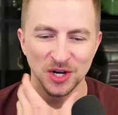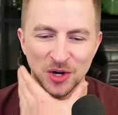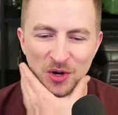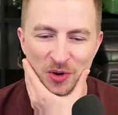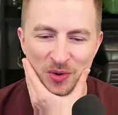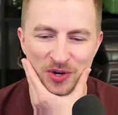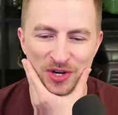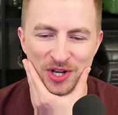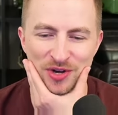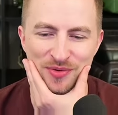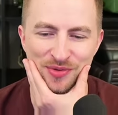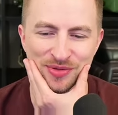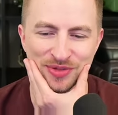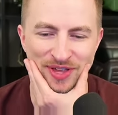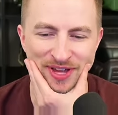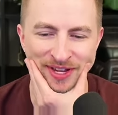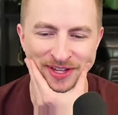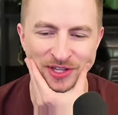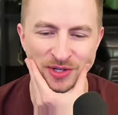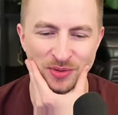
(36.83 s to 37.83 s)
Who do you
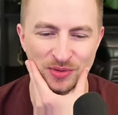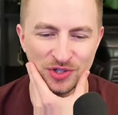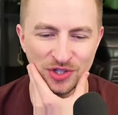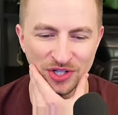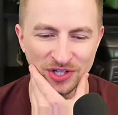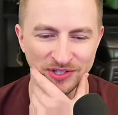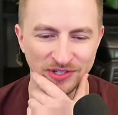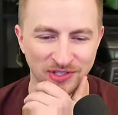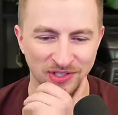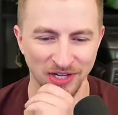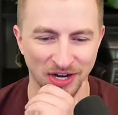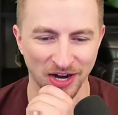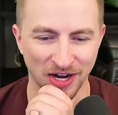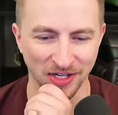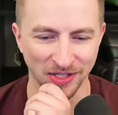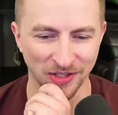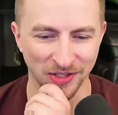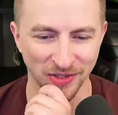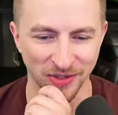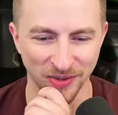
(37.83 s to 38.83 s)
think you just
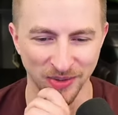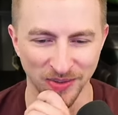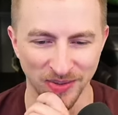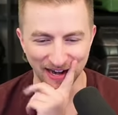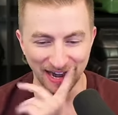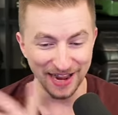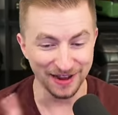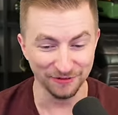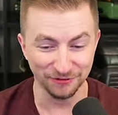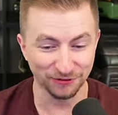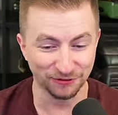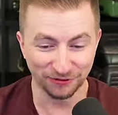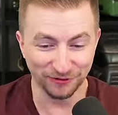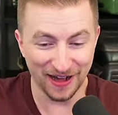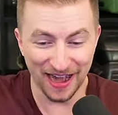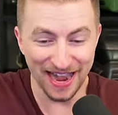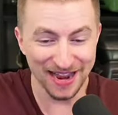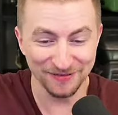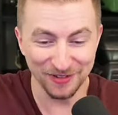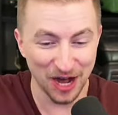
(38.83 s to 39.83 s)
talked to? I have
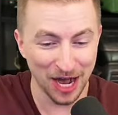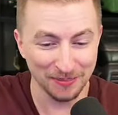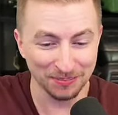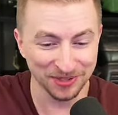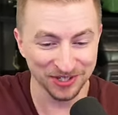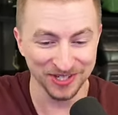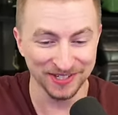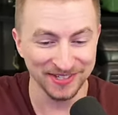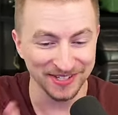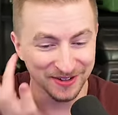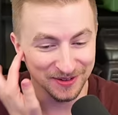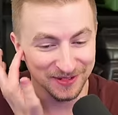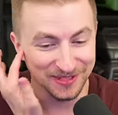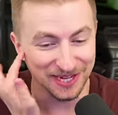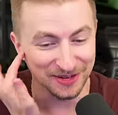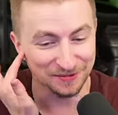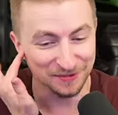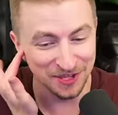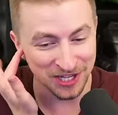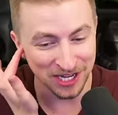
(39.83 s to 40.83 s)
five options here.
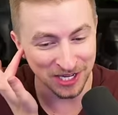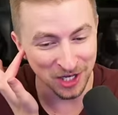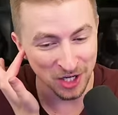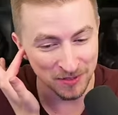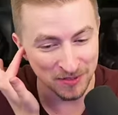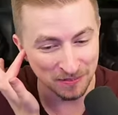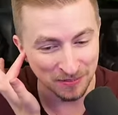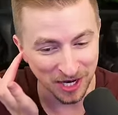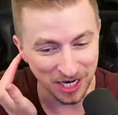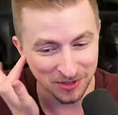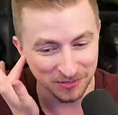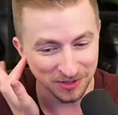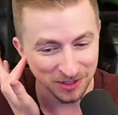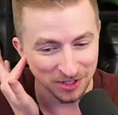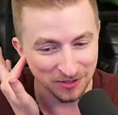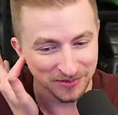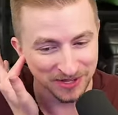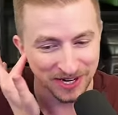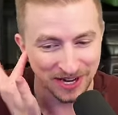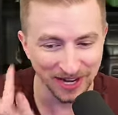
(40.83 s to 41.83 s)
Definitely a human, possibly a
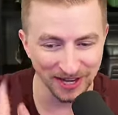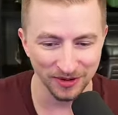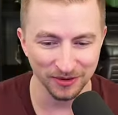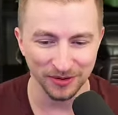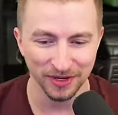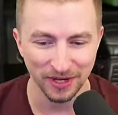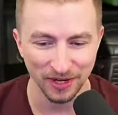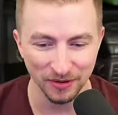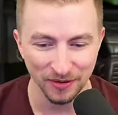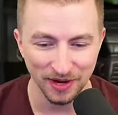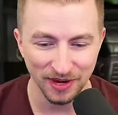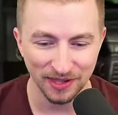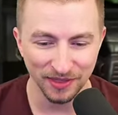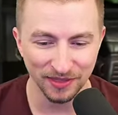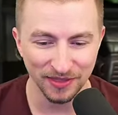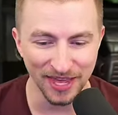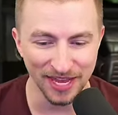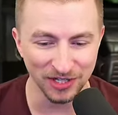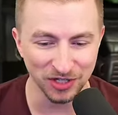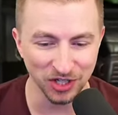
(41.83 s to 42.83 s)
human. I don't know.
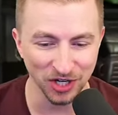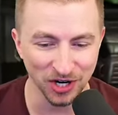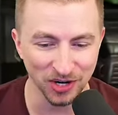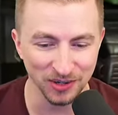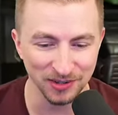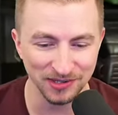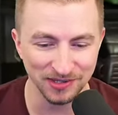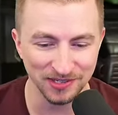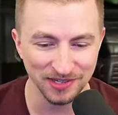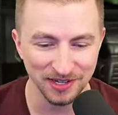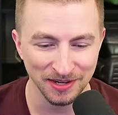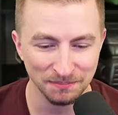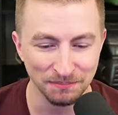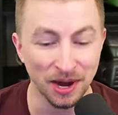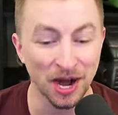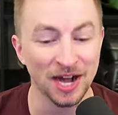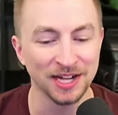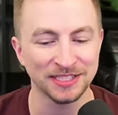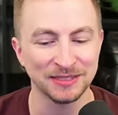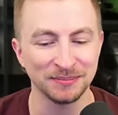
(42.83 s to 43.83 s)
They chose
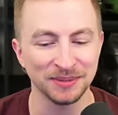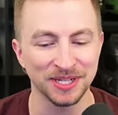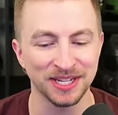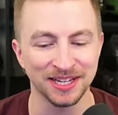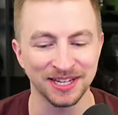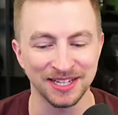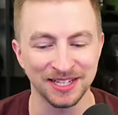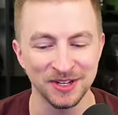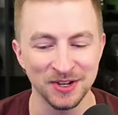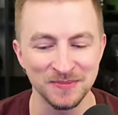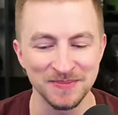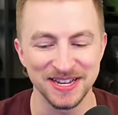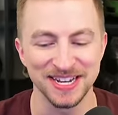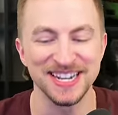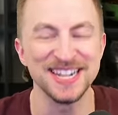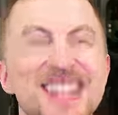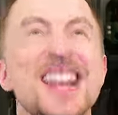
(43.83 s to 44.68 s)
possibly a human.